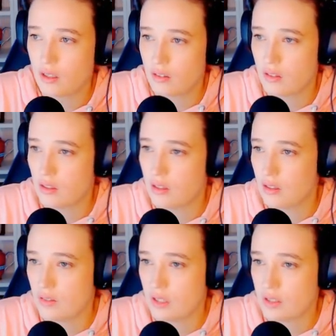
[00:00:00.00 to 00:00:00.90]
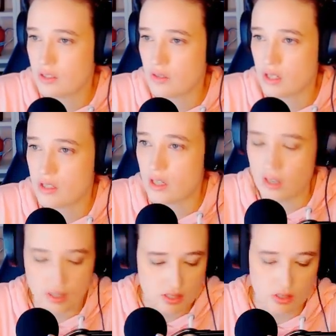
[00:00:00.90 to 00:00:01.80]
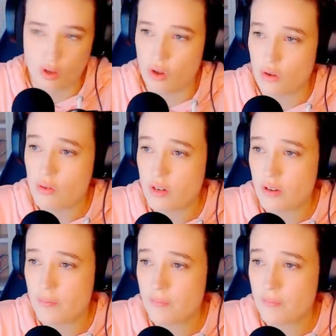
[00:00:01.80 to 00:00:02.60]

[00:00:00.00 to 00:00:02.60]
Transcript: I could stretch it across the whole room